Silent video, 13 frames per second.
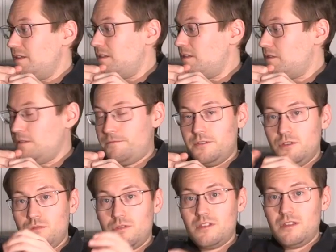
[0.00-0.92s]

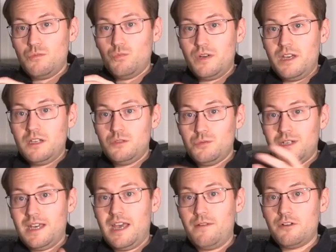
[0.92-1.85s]
diffused, and where do we
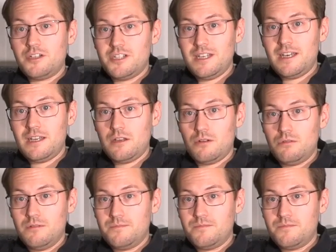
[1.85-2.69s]
have our shadow?